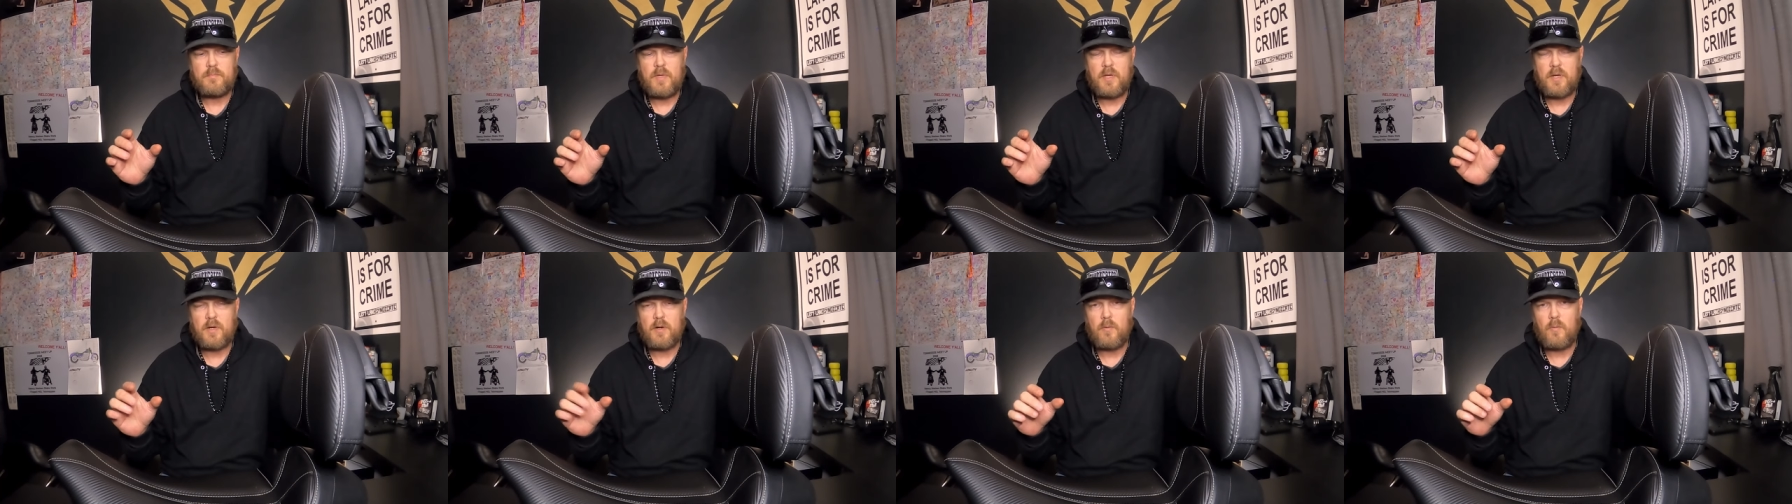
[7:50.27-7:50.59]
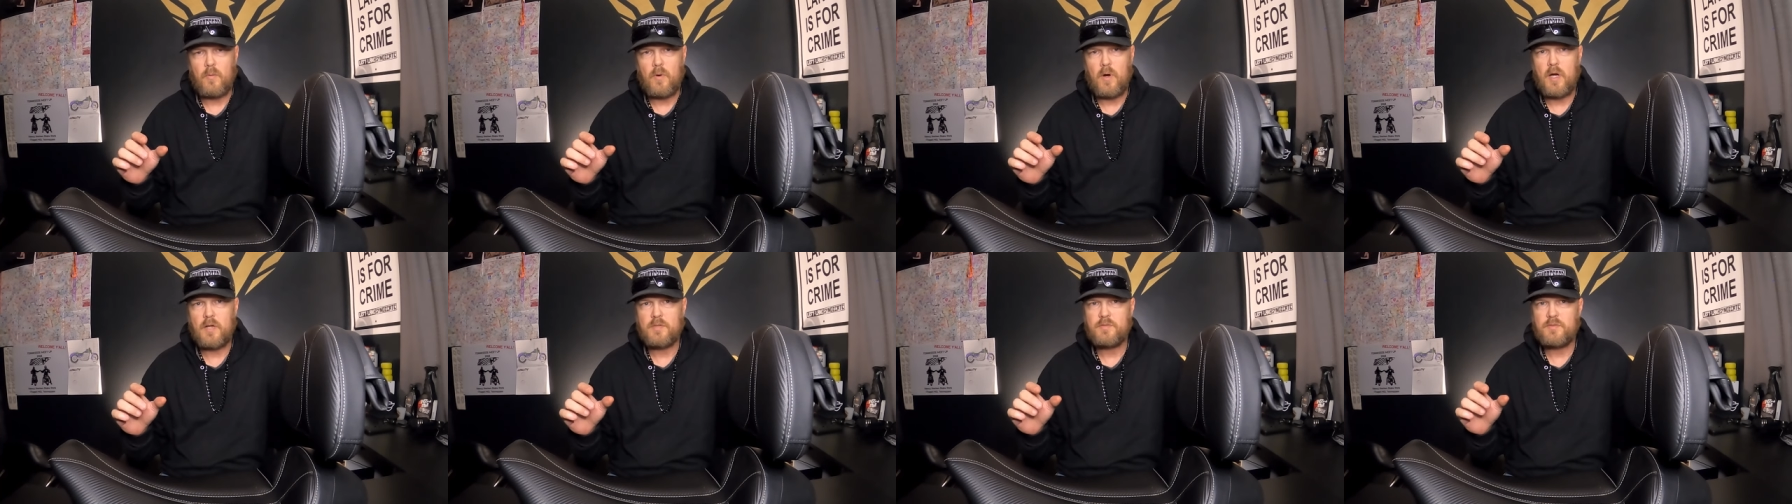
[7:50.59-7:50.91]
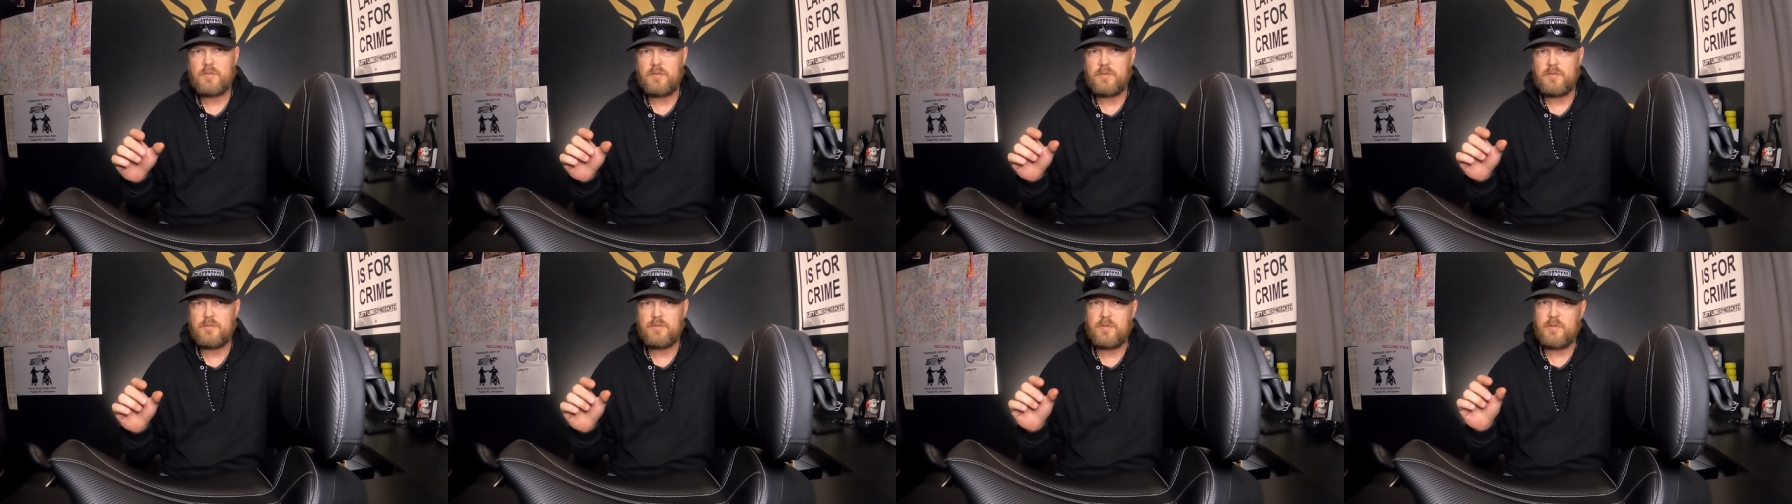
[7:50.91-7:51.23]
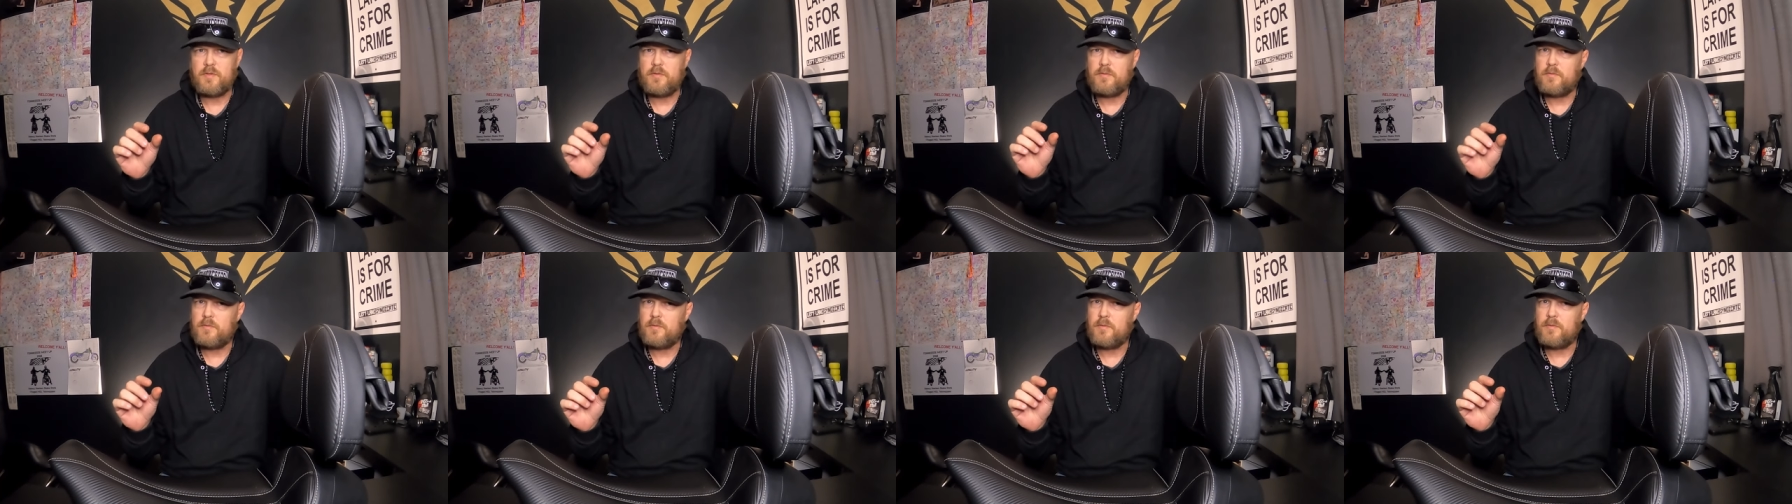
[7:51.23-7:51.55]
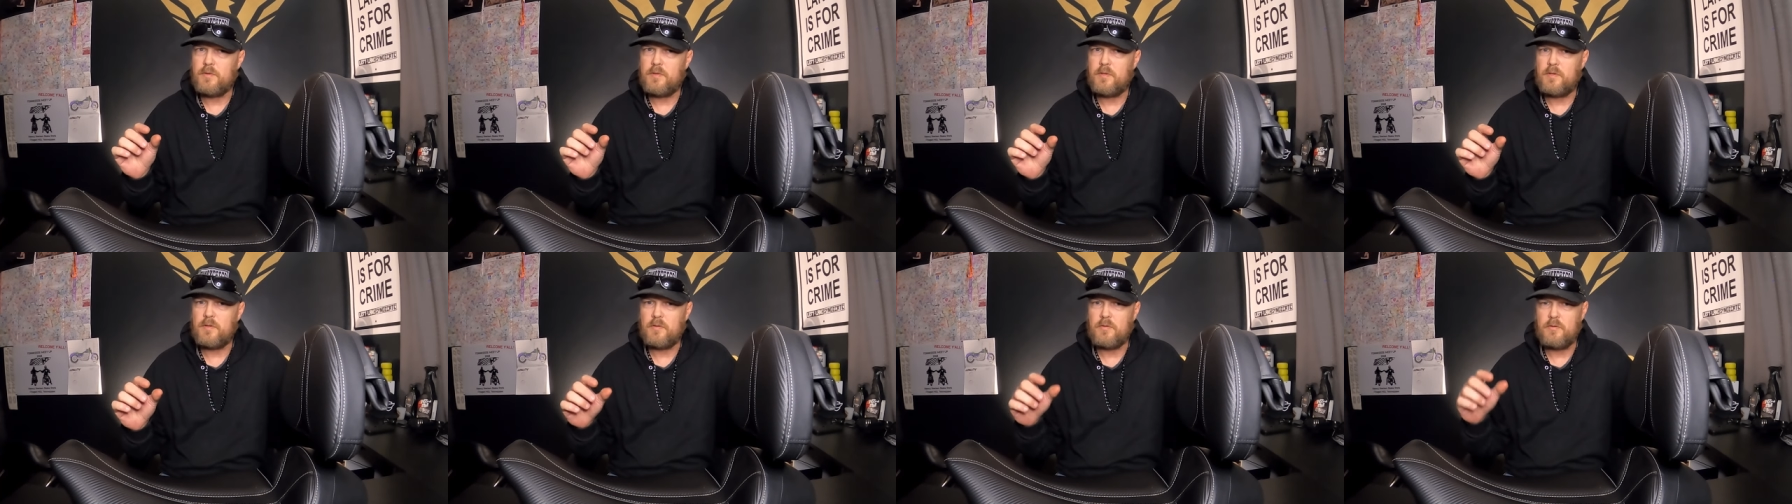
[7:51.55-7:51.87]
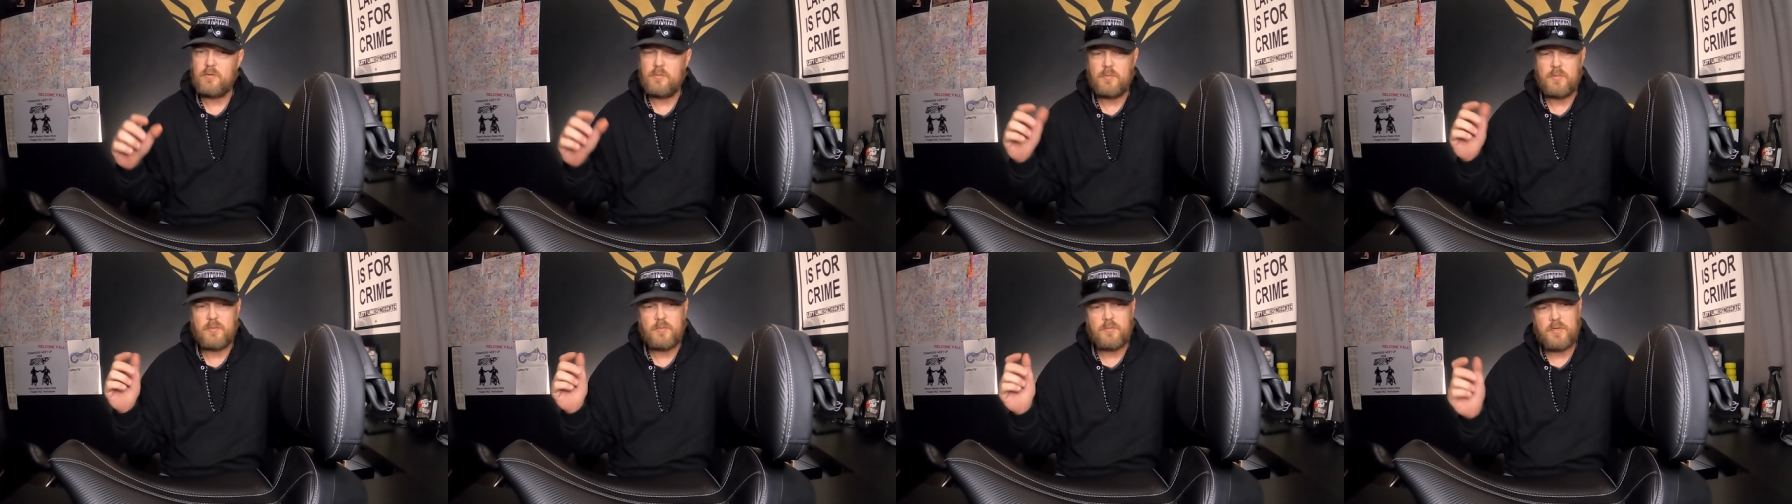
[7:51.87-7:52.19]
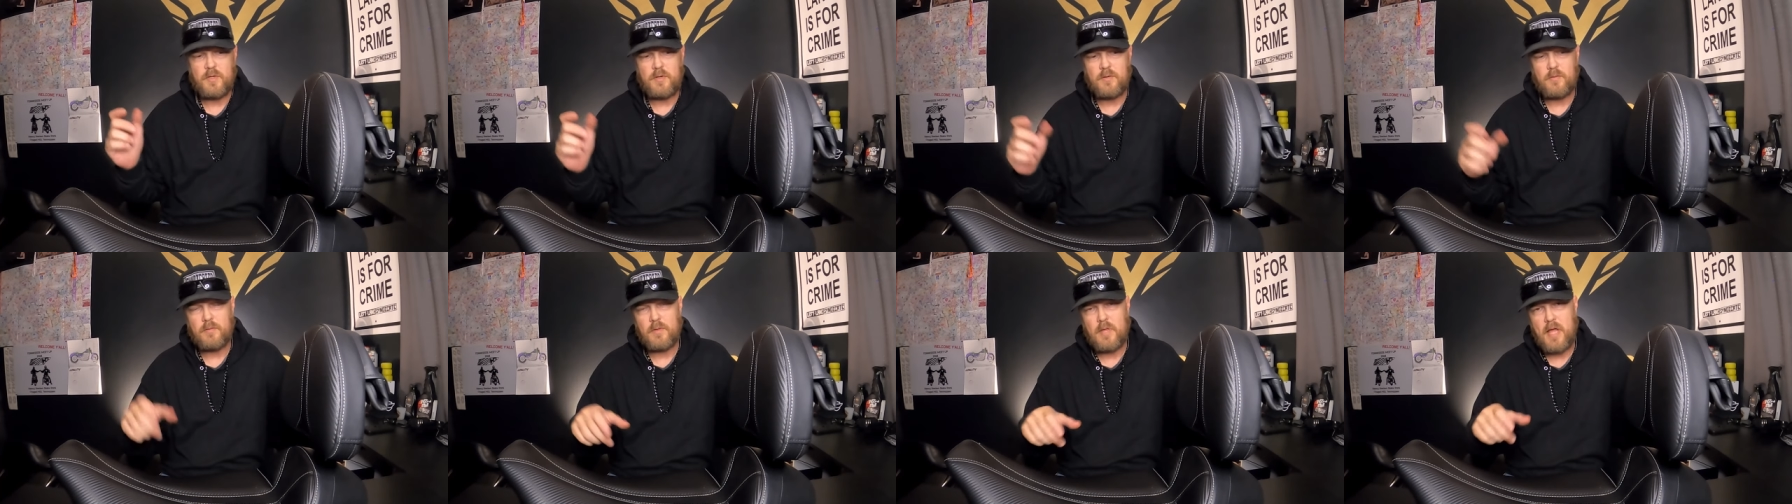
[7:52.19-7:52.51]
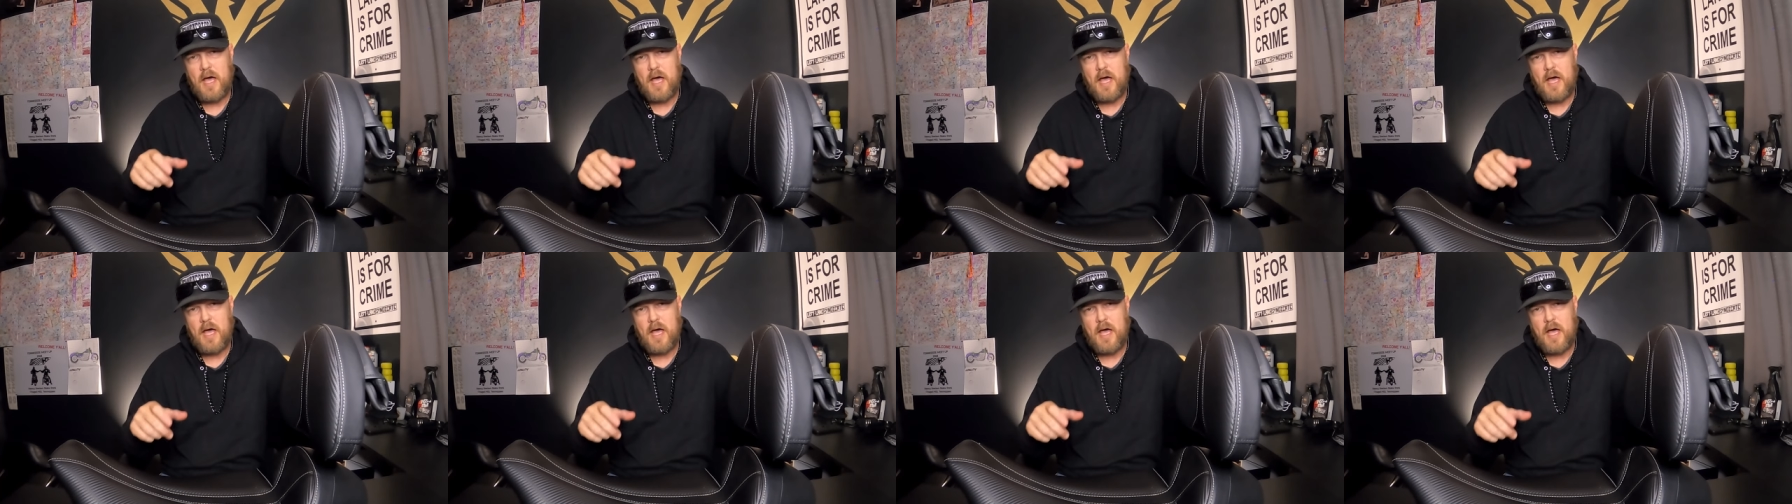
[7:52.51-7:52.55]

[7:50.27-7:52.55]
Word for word: bigger washers that are real thin aluminum that'll